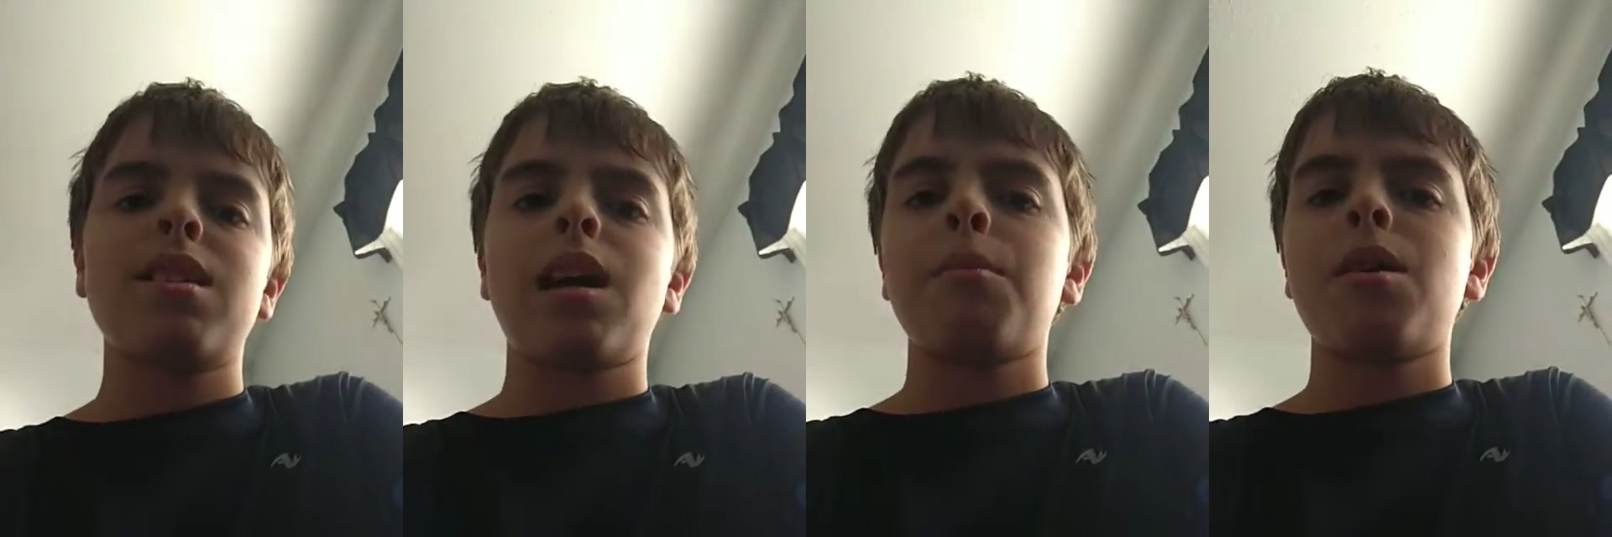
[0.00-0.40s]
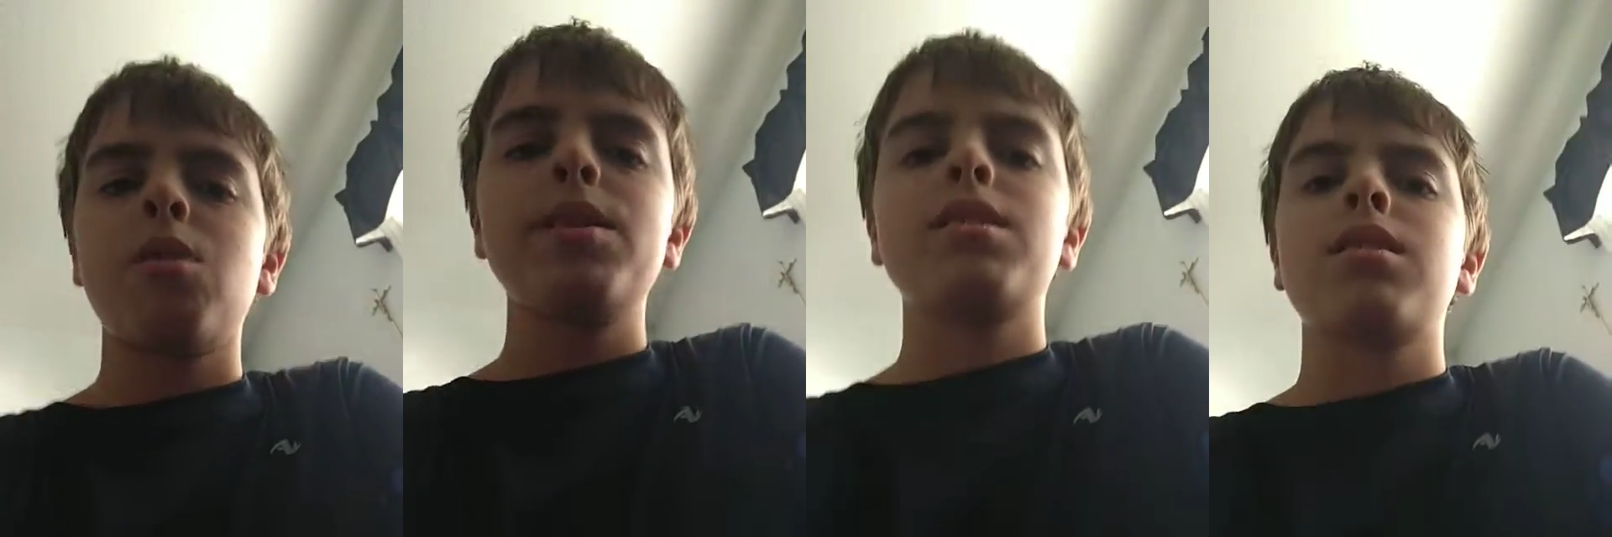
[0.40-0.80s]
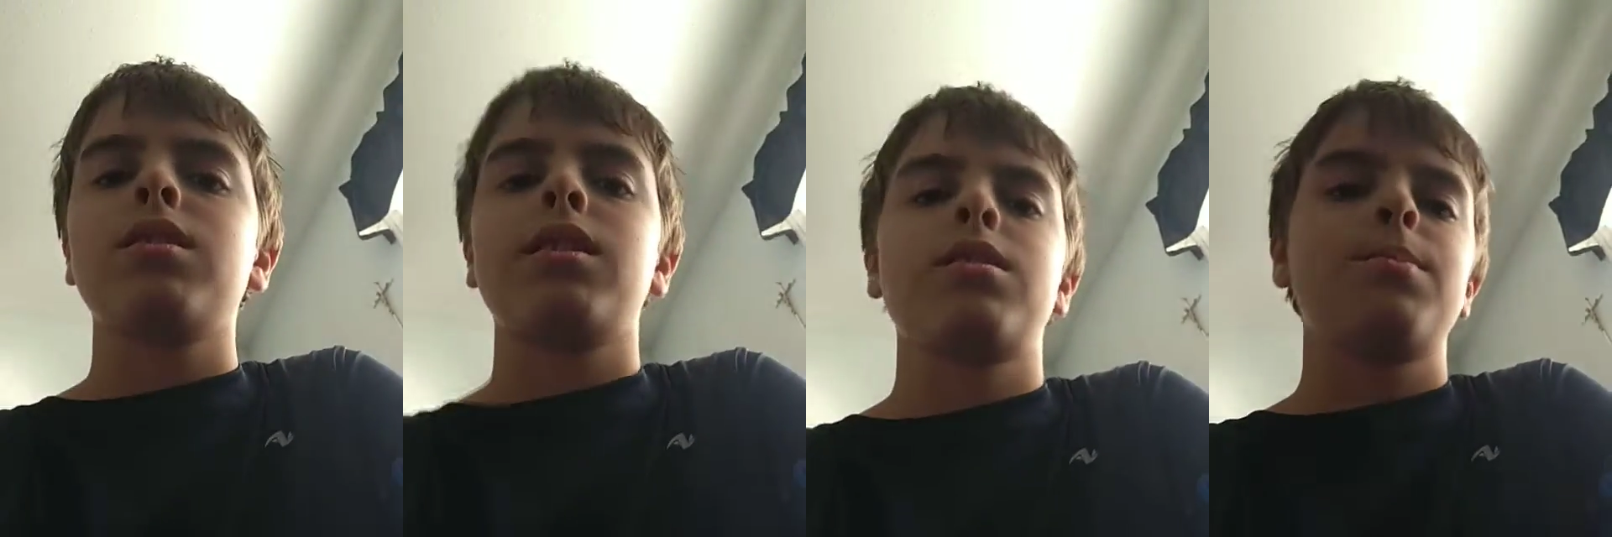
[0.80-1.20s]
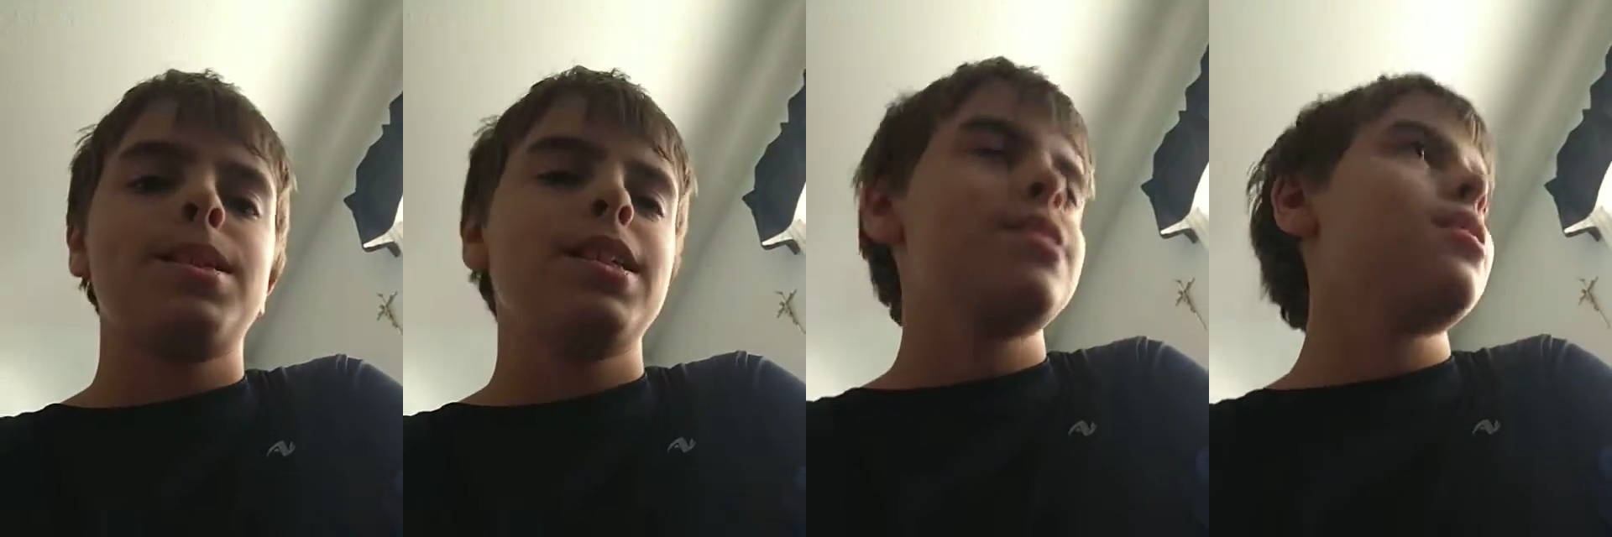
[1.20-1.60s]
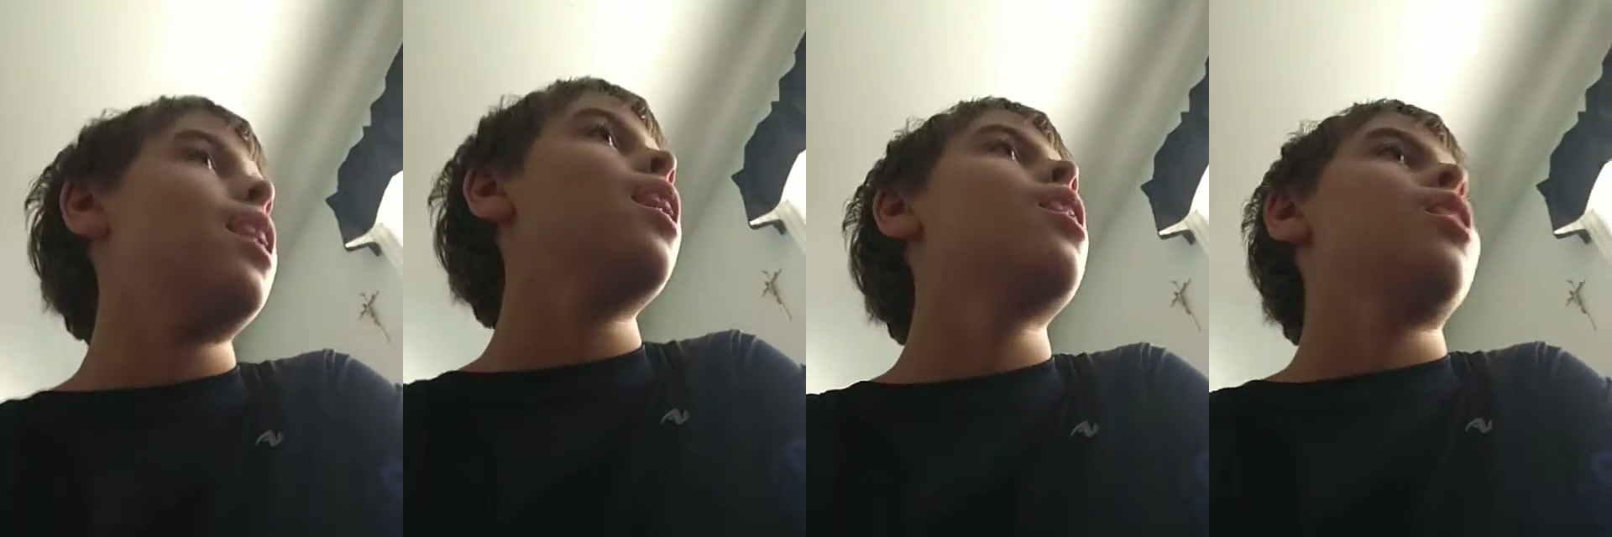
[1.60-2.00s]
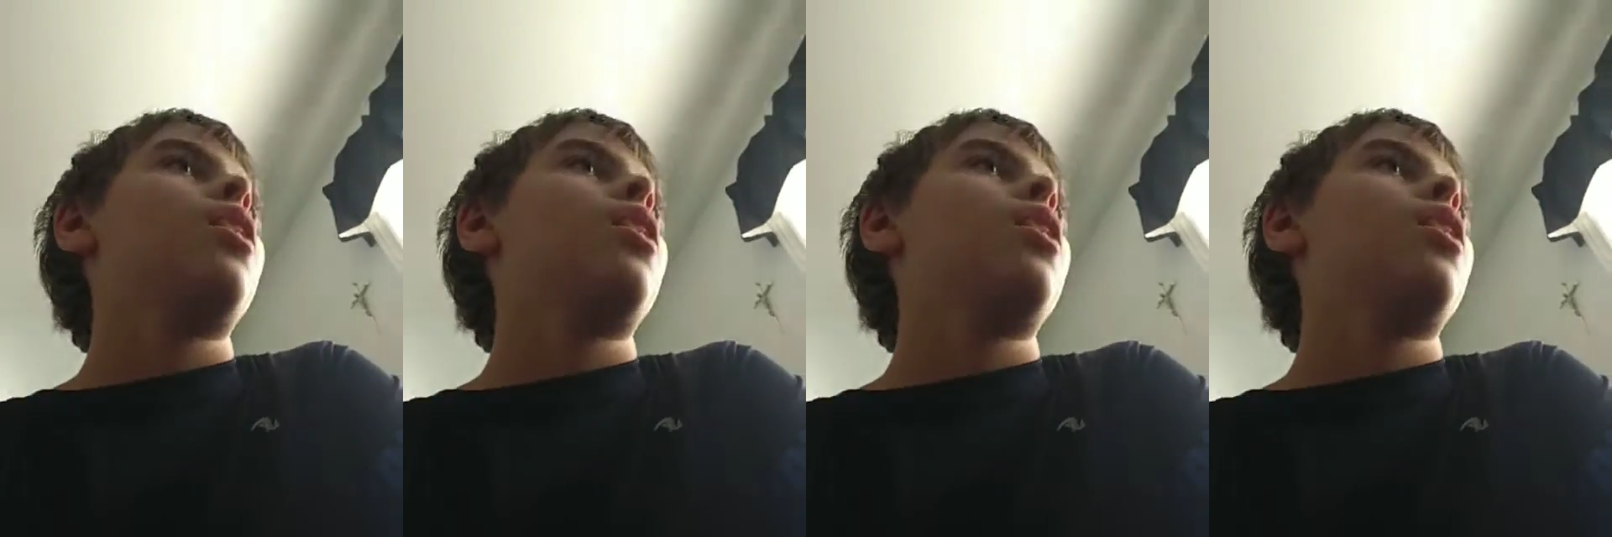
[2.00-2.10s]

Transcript: and I'm always gonna like their pizza.